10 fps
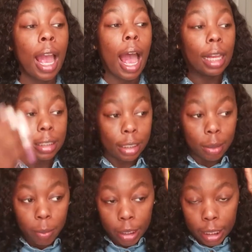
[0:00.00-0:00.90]
I did
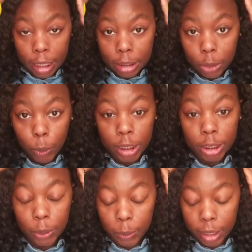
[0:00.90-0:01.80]
make it into a
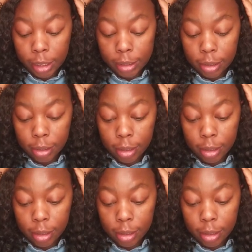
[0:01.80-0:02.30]
unit